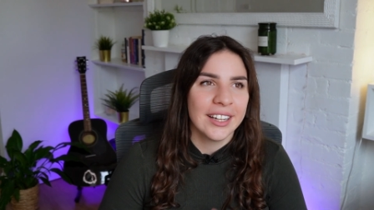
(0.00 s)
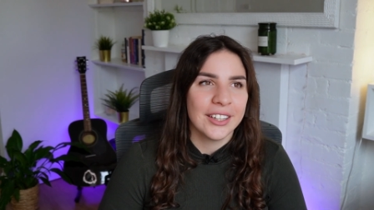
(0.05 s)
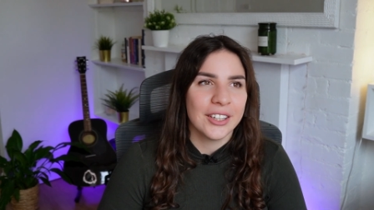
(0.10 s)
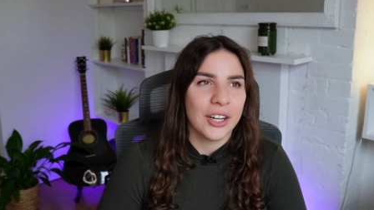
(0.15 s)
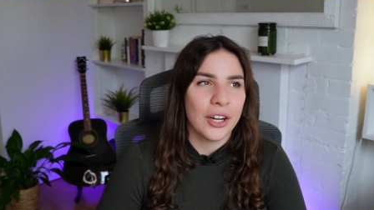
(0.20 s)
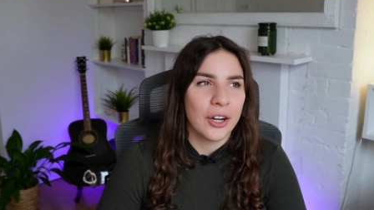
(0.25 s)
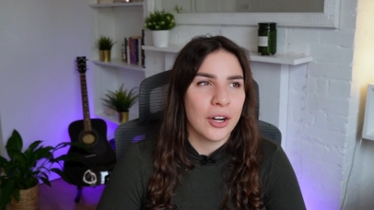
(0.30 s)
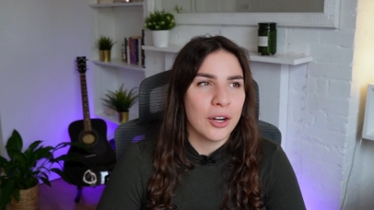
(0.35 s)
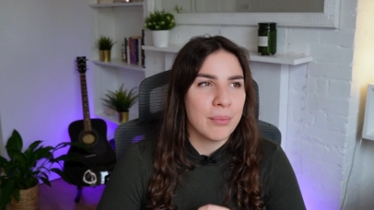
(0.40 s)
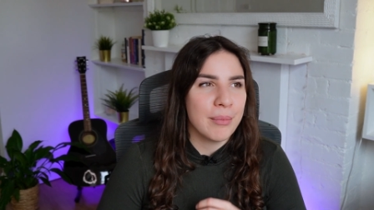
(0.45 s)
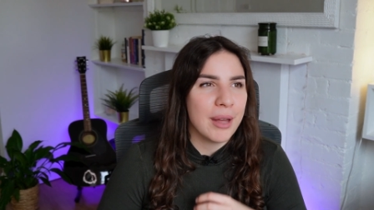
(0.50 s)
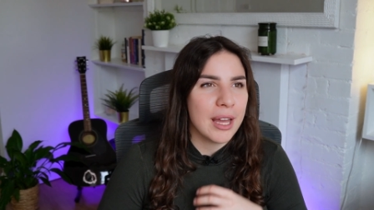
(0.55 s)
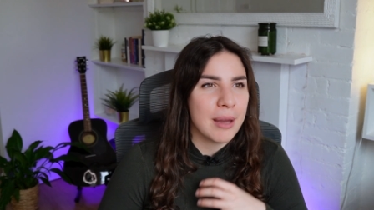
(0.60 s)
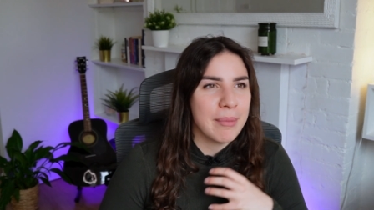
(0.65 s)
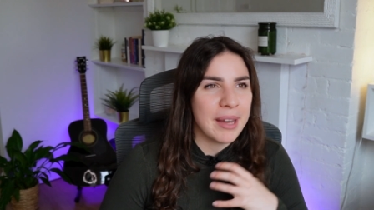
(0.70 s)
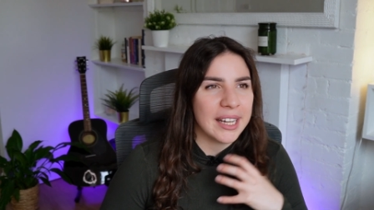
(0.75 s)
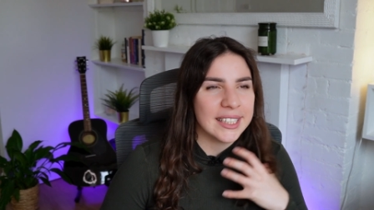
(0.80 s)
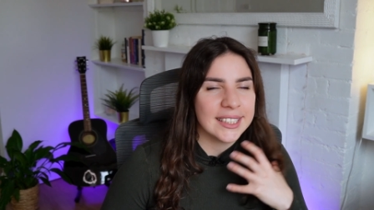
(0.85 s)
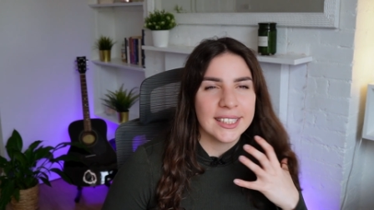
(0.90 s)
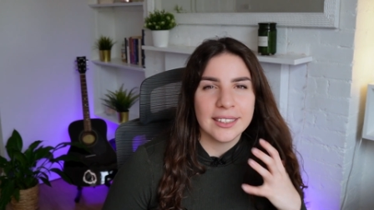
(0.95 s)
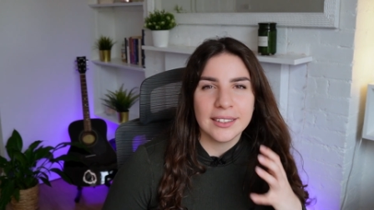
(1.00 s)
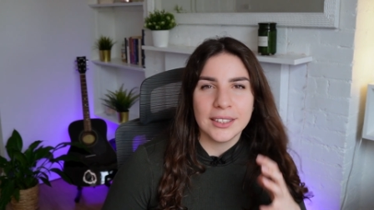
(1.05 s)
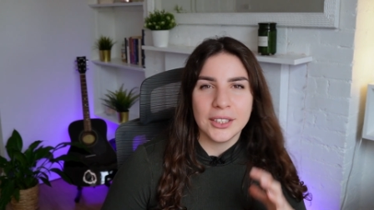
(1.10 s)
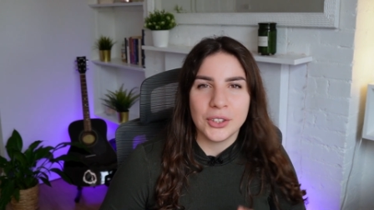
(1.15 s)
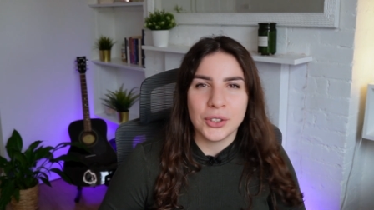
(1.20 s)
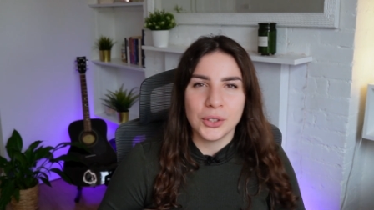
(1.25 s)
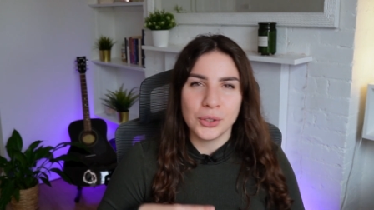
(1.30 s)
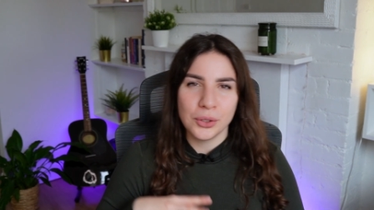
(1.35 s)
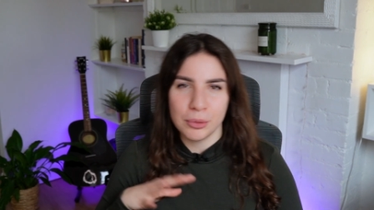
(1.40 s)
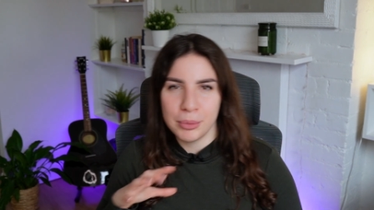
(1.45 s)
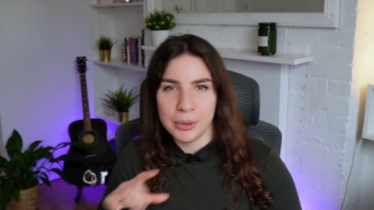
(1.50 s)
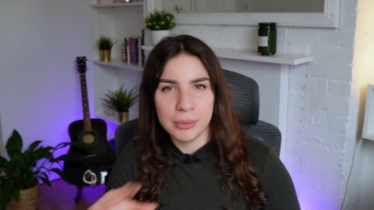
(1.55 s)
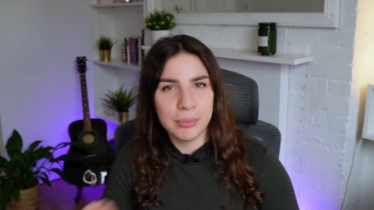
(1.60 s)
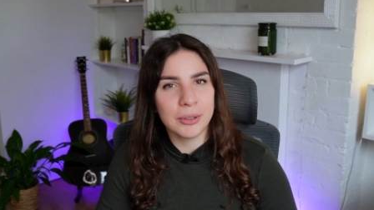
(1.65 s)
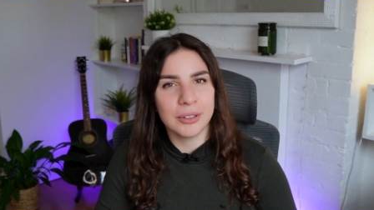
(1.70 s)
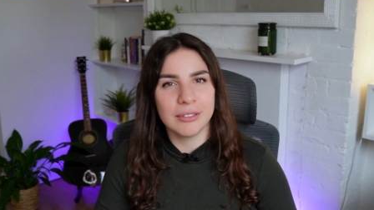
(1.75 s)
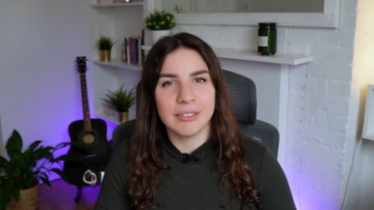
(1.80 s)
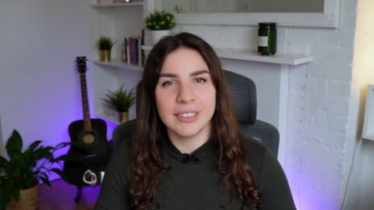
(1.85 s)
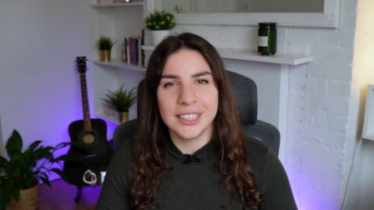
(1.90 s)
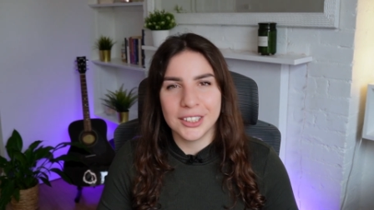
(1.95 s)
You know, maybe I still need to do a bit
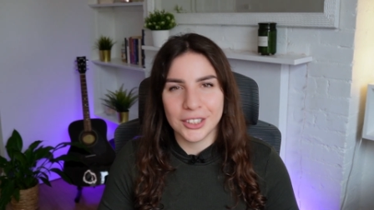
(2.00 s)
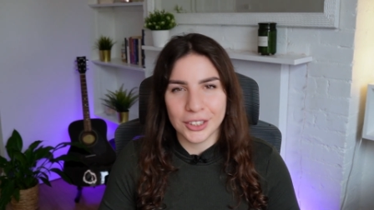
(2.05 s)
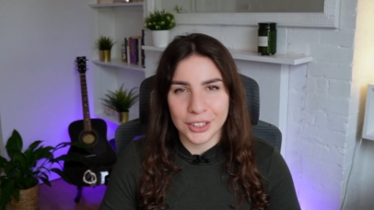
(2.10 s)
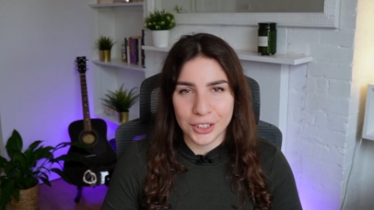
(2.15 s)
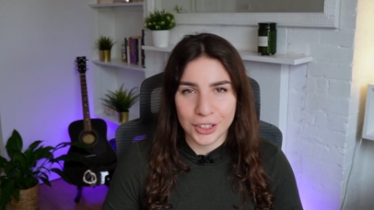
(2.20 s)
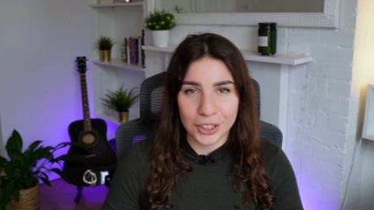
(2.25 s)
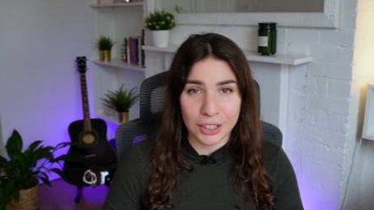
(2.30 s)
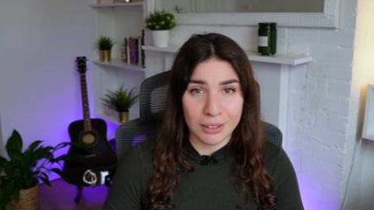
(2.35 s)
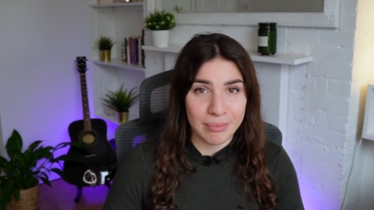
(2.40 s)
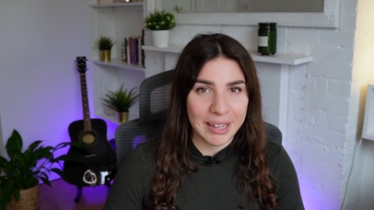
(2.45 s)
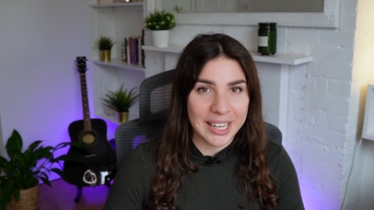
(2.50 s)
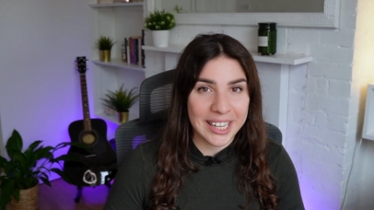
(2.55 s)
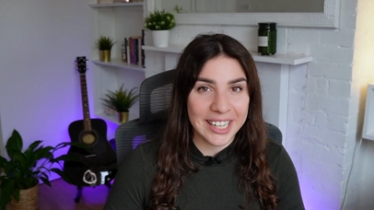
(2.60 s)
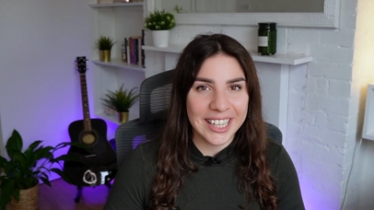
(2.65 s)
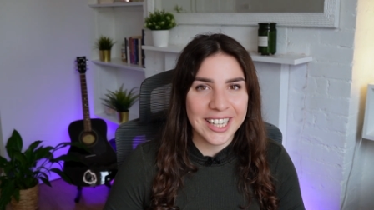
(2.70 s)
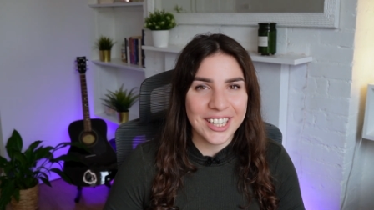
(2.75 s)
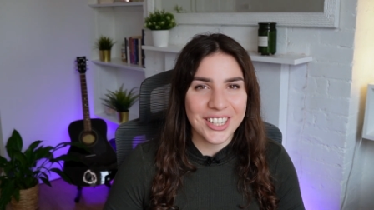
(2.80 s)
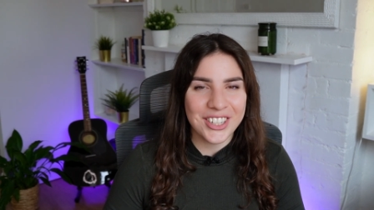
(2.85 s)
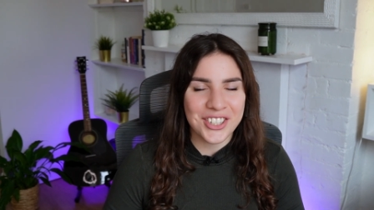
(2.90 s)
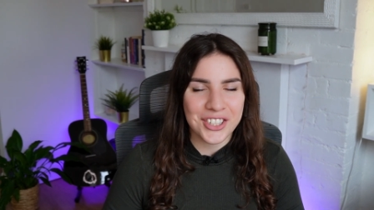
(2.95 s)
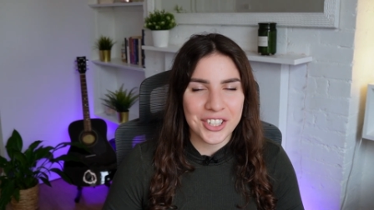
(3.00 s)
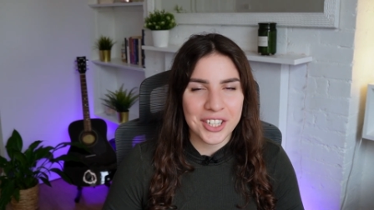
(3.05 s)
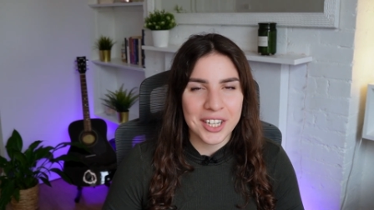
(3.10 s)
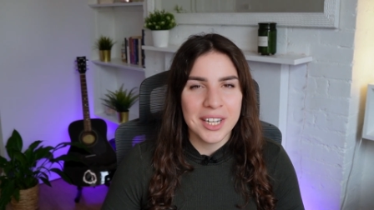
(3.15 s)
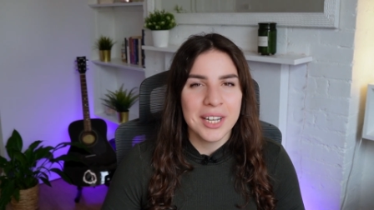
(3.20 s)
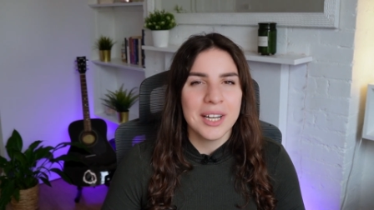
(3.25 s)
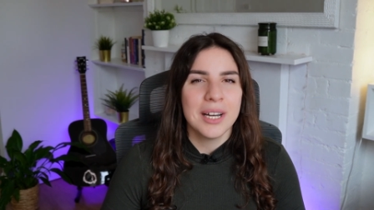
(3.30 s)
more research on my niche.